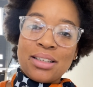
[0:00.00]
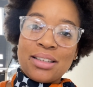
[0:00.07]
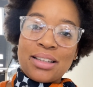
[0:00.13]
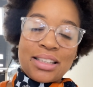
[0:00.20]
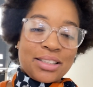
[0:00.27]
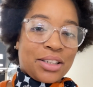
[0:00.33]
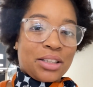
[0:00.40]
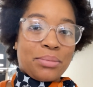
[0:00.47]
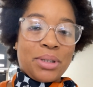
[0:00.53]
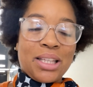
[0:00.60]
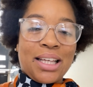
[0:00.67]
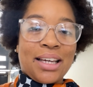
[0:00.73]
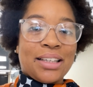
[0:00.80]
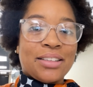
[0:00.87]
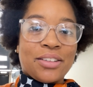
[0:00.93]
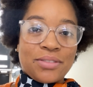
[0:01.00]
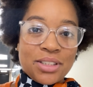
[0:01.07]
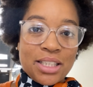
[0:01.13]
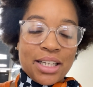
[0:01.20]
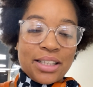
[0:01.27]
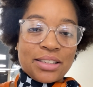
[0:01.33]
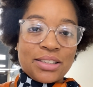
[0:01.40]
that's gonna be the end of the
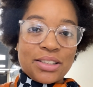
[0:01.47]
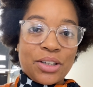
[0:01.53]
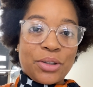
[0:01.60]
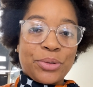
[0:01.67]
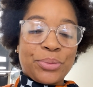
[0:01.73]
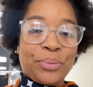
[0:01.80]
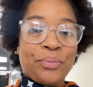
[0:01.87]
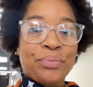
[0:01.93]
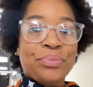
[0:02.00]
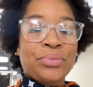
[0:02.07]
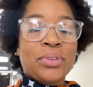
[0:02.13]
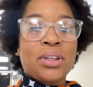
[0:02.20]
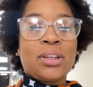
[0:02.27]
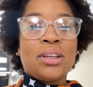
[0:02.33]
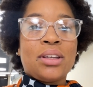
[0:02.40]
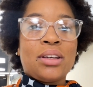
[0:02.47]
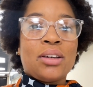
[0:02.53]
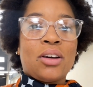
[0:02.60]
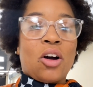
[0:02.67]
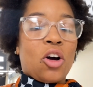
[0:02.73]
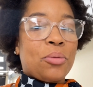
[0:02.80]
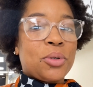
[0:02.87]
day. So
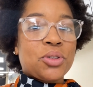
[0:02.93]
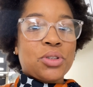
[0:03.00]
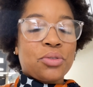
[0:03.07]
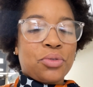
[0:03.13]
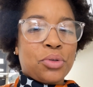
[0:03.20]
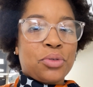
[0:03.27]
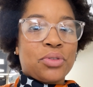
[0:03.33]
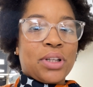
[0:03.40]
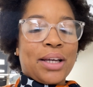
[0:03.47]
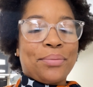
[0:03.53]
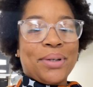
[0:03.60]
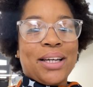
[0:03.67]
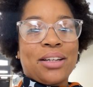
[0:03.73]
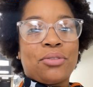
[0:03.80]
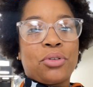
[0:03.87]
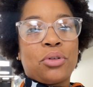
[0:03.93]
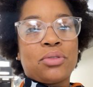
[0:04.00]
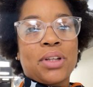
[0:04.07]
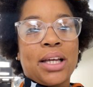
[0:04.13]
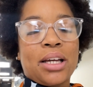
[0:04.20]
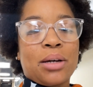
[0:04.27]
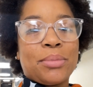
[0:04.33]
almost a full flight. We had a full
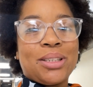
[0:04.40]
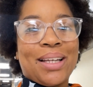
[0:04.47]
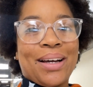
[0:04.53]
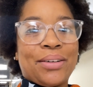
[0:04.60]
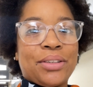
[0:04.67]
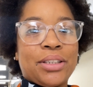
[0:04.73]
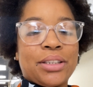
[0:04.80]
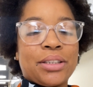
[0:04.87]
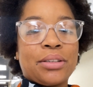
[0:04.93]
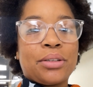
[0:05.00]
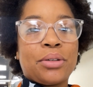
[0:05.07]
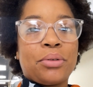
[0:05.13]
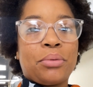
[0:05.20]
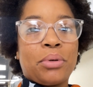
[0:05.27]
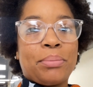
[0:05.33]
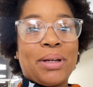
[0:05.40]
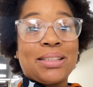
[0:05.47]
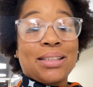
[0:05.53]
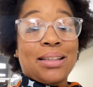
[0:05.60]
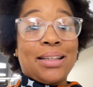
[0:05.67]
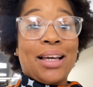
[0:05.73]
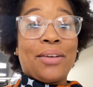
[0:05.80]
flight coming down here. We're
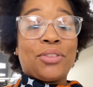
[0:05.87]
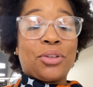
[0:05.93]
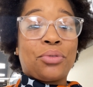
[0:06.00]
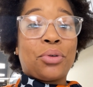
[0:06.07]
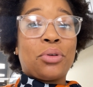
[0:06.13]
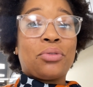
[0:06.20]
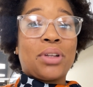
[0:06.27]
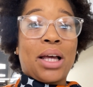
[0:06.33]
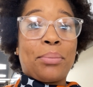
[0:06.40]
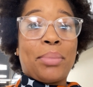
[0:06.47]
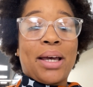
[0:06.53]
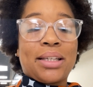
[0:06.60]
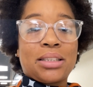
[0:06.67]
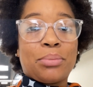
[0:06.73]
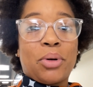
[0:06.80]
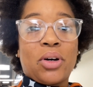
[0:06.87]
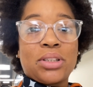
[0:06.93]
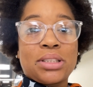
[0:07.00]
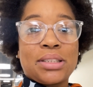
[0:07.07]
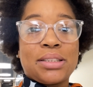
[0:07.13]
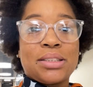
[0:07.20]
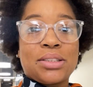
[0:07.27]
basically having a full flight back to
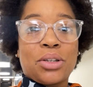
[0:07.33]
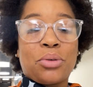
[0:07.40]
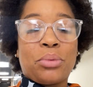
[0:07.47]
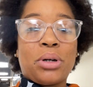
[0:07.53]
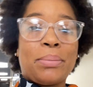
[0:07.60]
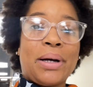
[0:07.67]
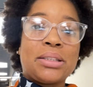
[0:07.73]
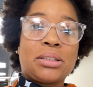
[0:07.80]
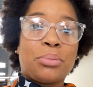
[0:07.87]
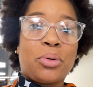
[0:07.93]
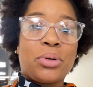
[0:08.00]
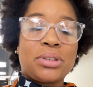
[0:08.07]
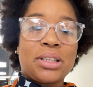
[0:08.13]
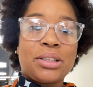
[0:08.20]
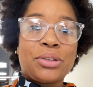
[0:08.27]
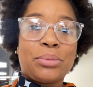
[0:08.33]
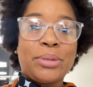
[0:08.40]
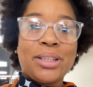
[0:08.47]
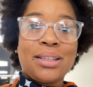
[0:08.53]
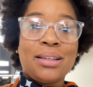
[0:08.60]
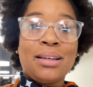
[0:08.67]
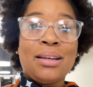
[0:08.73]
Boston. So we're about to board in a little
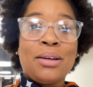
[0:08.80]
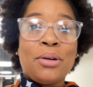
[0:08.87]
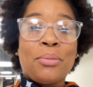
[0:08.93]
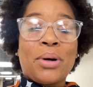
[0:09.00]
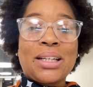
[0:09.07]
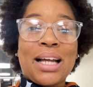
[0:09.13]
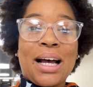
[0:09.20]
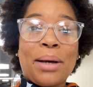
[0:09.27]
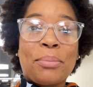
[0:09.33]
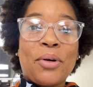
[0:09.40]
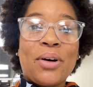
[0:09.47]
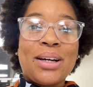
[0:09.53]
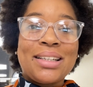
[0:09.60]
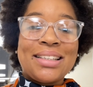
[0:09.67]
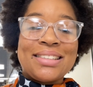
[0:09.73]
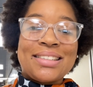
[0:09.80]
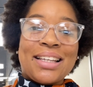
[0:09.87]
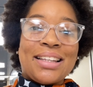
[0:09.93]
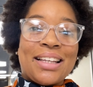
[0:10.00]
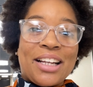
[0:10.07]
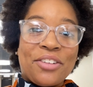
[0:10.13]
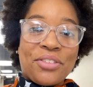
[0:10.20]
bit. Wanna hop on and say
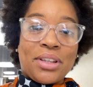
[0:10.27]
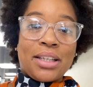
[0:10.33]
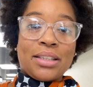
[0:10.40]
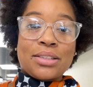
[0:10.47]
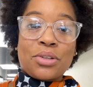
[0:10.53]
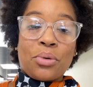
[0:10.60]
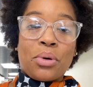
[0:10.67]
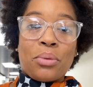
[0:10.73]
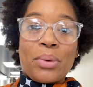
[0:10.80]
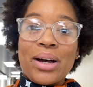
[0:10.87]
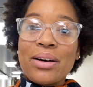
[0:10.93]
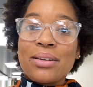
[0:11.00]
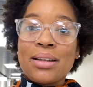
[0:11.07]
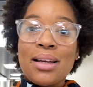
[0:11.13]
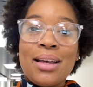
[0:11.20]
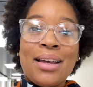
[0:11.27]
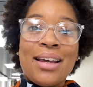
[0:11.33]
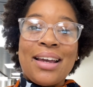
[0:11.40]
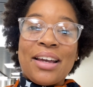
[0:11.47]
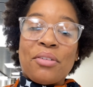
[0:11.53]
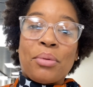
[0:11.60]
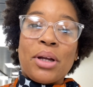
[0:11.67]
that everything is going well
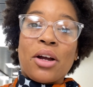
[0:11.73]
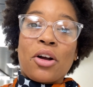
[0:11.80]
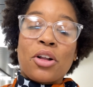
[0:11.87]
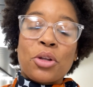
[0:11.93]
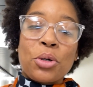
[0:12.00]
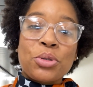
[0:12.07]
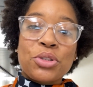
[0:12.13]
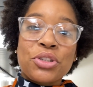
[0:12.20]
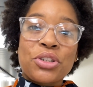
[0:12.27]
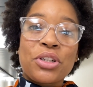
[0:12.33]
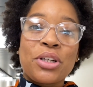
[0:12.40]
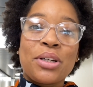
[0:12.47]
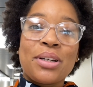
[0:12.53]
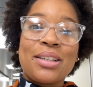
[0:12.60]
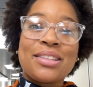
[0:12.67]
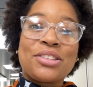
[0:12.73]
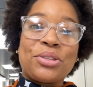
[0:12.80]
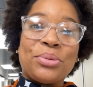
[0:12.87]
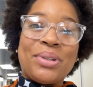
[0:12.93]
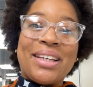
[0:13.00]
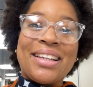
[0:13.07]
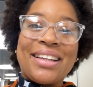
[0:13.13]
and we are closer to
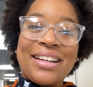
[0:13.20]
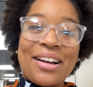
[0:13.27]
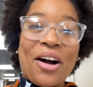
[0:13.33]
getting